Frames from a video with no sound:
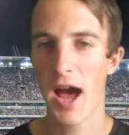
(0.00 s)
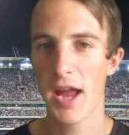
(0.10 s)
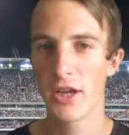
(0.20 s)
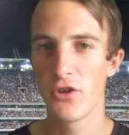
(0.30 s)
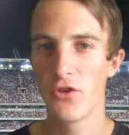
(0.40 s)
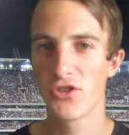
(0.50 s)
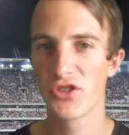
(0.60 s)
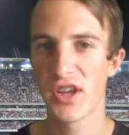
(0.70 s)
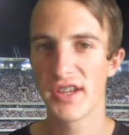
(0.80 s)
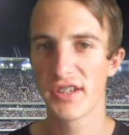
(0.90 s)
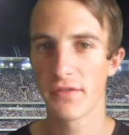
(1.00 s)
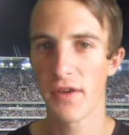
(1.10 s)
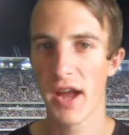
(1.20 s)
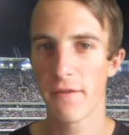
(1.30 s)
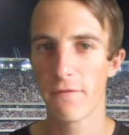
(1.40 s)
a new season of
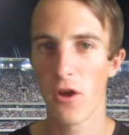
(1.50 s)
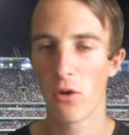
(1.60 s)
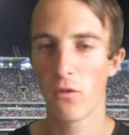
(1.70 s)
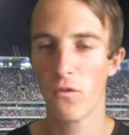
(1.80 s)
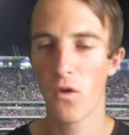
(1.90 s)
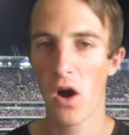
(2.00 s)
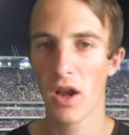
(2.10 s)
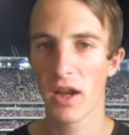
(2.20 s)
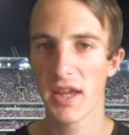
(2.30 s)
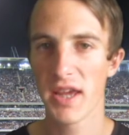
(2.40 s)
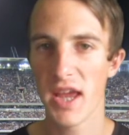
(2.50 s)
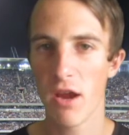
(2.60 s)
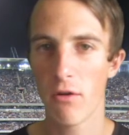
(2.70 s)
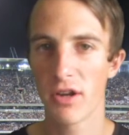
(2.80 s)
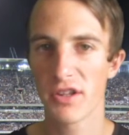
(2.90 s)
AFL finally
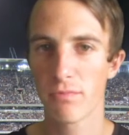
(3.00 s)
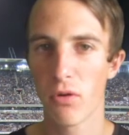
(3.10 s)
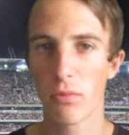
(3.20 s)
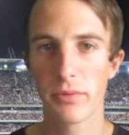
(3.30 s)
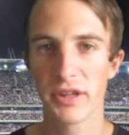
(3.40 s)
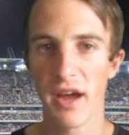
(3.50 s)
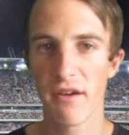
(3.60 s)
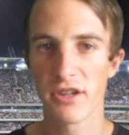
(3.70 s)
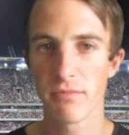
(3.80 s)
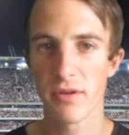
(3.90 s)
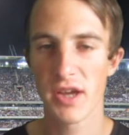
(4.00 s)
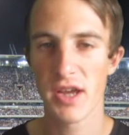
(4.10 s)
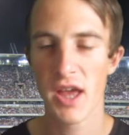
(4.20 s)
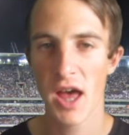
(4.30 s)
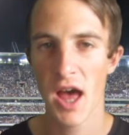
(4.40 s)
here, and it's probably going to
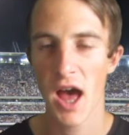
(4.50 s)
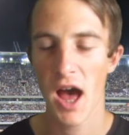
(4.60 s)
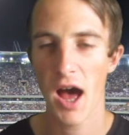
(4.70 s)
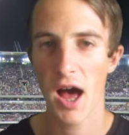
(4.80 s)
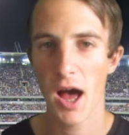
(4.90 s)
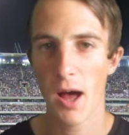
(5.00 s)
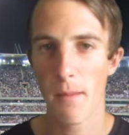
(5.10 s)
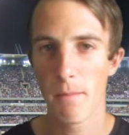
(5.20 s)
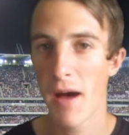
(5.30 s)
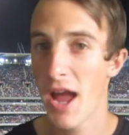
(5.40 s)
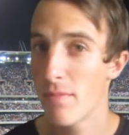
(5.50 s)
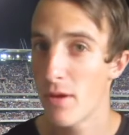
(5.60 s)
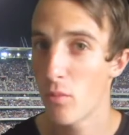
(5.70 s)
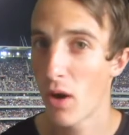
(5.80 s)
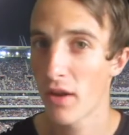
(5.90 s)
be
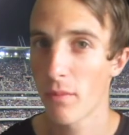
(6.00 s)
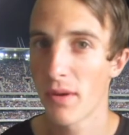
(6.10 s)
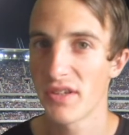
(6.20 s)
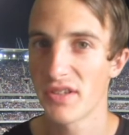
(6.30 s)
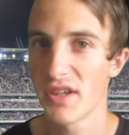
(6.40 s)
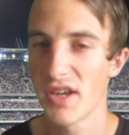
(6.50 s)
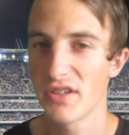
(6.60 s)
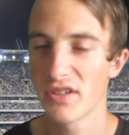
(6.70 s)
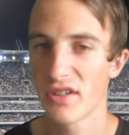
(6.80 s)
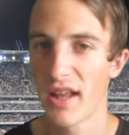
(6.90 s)
maybe one of the best seasons.